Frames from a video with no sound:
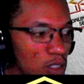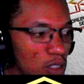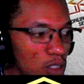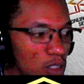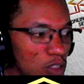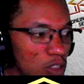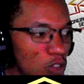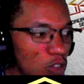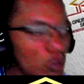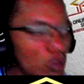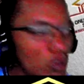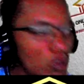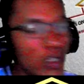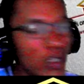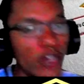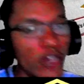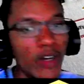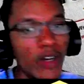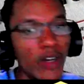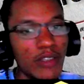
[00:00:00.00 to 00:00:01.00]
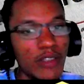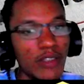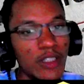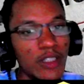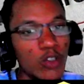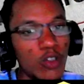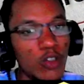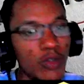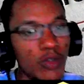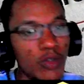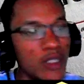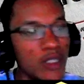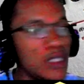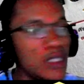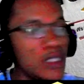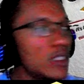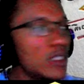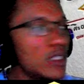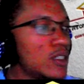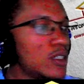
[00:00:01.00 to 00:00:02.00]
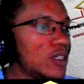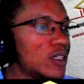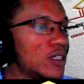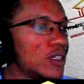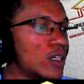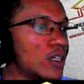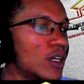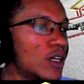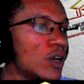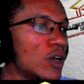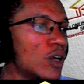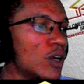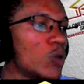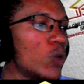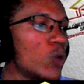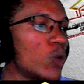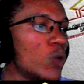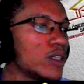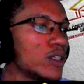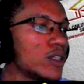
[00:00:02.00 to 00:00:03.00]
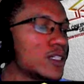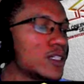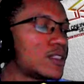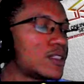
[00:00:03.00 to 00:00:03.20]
So don't think you have to take off a C. What is